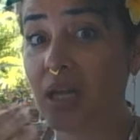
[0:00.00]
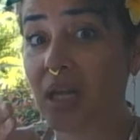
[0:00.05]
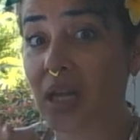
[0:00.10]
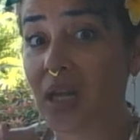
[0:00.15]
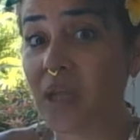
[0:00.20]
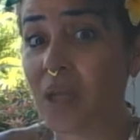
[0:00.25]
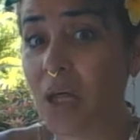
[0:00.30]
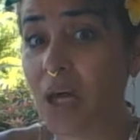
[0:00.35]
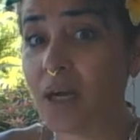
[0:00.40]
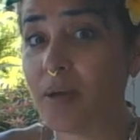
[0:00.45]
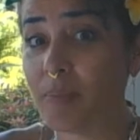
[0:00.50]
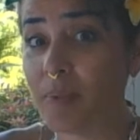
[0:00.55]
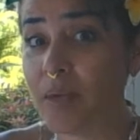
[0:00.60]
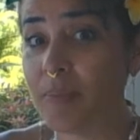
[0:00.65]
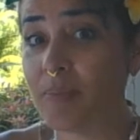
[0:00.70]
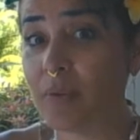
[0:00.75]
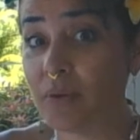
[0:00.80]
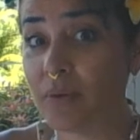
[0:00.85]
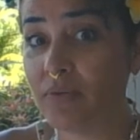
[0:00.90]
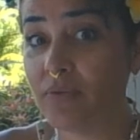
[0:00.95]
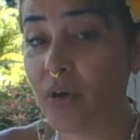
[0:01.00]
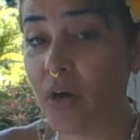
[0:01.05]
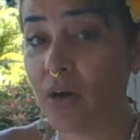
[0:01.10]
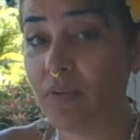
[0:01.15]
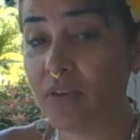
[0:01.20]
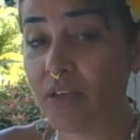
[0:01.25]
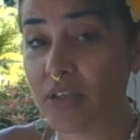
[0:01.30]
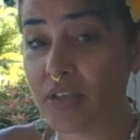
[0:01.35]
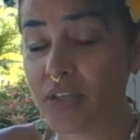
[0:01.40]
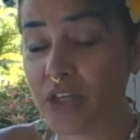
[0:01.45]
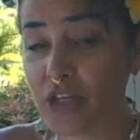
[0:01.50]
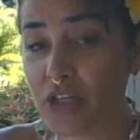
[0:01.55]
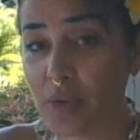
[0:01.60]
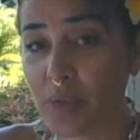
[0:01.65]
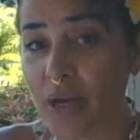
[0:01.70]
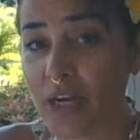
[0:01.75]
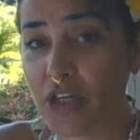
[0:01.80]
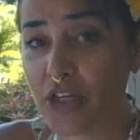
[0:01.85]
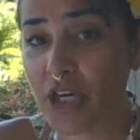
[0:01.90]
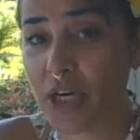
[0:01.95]
a lot of people involved in the
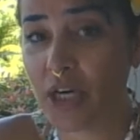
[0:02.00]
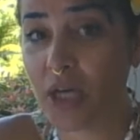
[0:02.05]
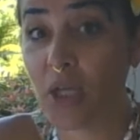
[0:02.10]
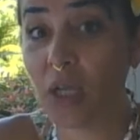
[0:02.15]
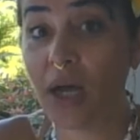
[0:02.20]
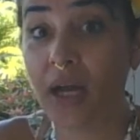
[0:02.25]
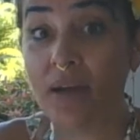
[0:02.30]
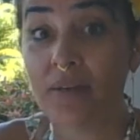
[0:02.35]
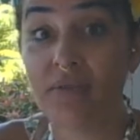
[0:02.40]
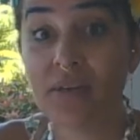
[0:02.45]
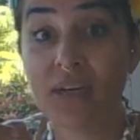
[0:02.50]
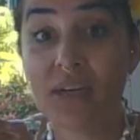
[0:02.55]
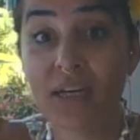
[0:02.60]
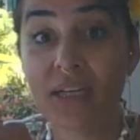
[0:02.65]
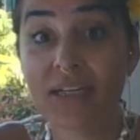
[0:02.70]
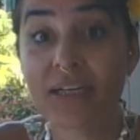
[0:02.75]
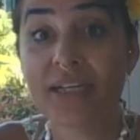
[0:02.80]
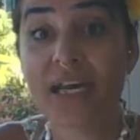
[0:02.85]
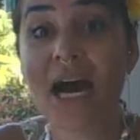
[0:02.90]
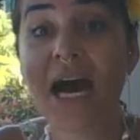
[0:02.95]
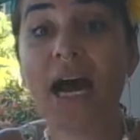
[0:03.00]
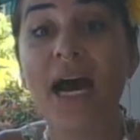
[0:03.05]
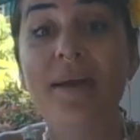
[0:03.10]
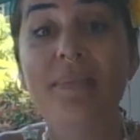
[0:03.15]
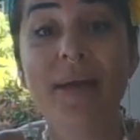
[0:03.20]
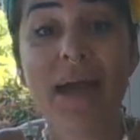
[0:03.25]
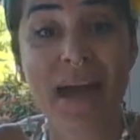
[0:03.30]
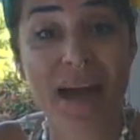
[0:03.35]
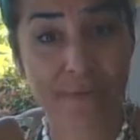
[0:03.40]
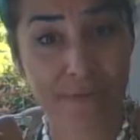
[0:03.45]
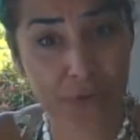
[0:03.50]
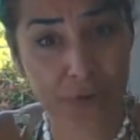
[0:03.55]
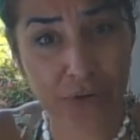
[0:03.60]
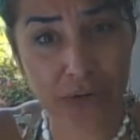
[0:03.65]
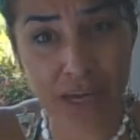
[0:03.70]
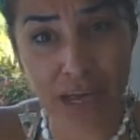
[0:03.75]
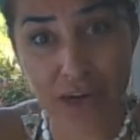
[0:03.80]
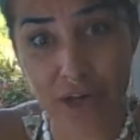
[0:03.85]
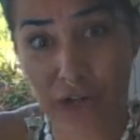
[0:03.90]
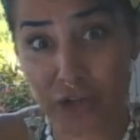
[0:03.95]
situation, a lot of time, effort,
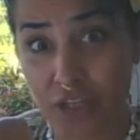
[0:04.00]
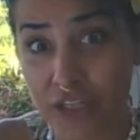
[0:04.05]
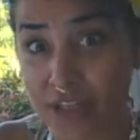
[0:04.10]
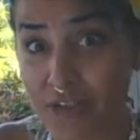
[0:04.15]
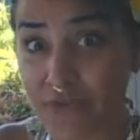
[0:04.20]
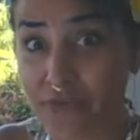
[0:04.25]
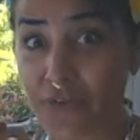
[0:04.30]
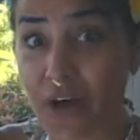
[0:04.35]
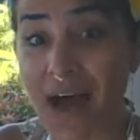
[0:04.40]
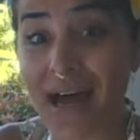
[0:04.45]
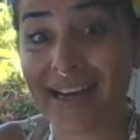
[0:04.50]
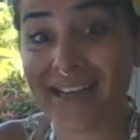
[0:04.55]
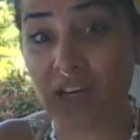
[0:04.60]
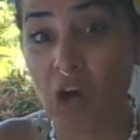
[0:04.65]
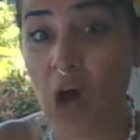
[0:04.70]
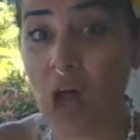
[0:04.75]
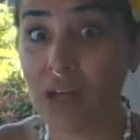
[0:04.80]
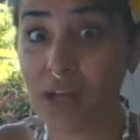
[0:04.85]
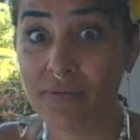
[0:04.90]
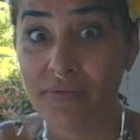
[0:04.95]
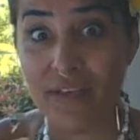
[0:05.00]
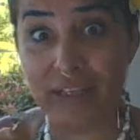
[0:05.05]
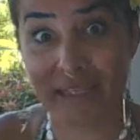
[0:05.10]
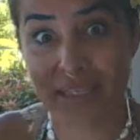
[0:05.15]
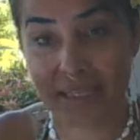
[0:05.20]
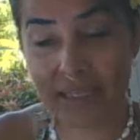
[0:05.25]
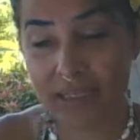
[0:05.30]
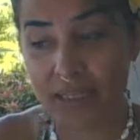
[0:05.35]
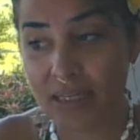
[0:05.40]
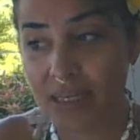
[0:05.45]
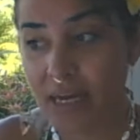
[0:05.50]
energy to find all of this.